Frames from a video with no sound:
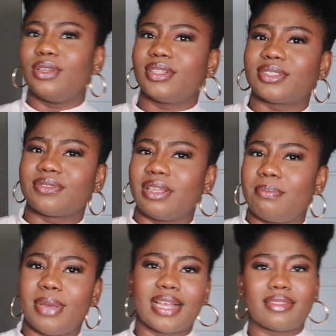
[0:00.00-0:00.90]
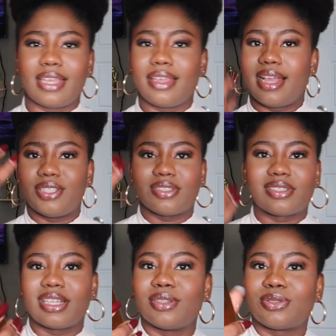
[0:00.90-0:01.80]
a lot of them back there. I
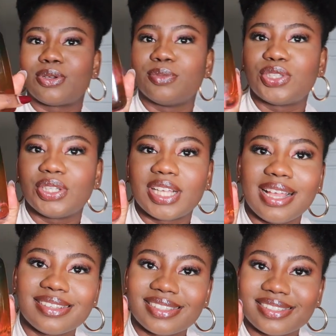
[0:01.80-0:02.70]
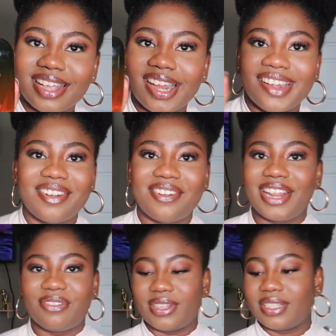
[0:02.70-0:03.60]
just decided to come show you guys the Zara
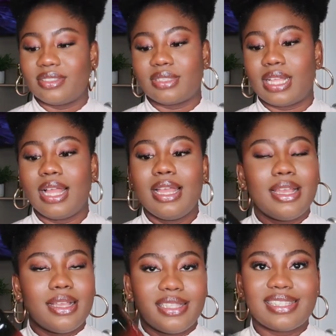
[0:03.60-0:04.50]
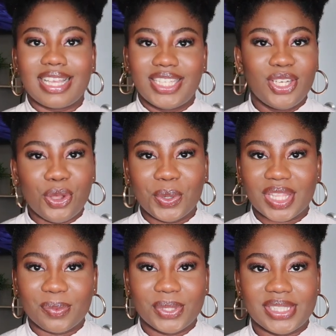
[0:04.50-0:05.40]
Red Vanilla. This is actually not
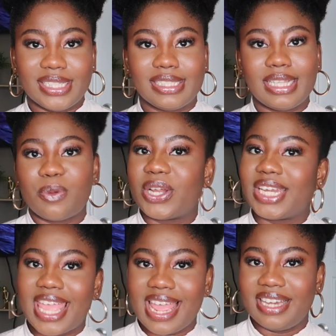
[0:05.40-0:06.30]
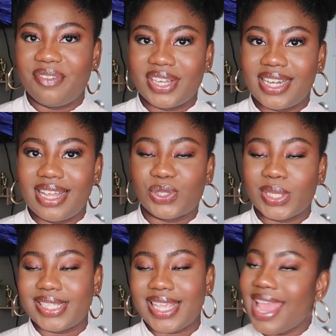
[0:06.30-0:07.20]
what I'm wearing today. Today I'm wearing the Kali Vanilla
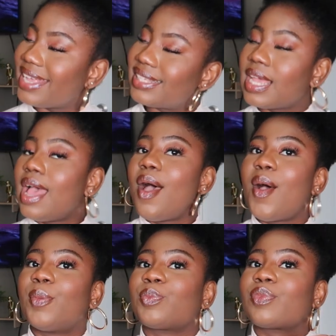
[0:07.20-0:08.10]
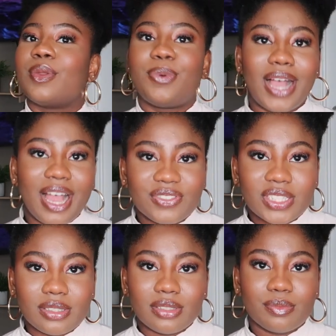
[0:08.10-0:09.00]
28. But
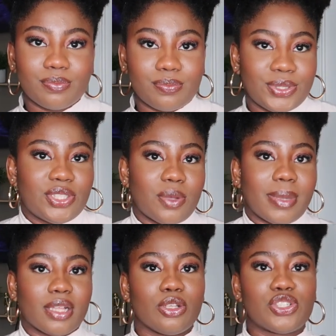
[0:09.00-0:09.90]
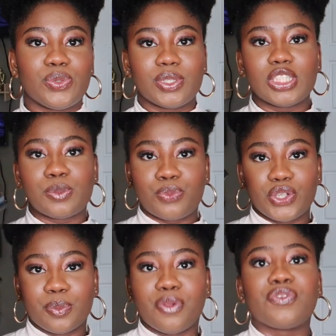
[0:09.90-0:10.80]
after putting on my clothes, you want to
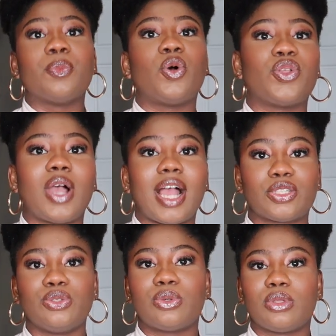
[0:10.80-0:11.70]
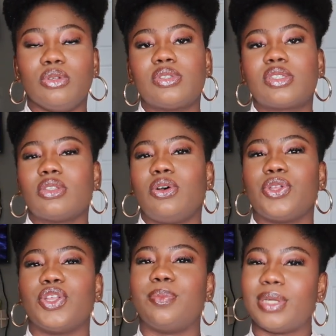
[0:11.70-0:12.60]
spray your perfume on your actual clothes,
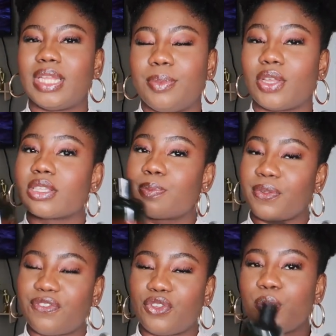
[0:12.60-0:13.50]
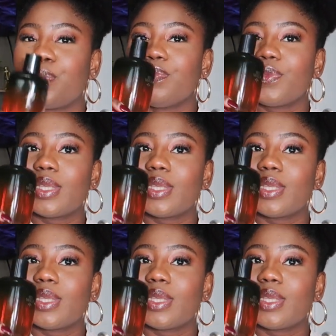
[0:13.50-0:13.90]
not on your body, because perfume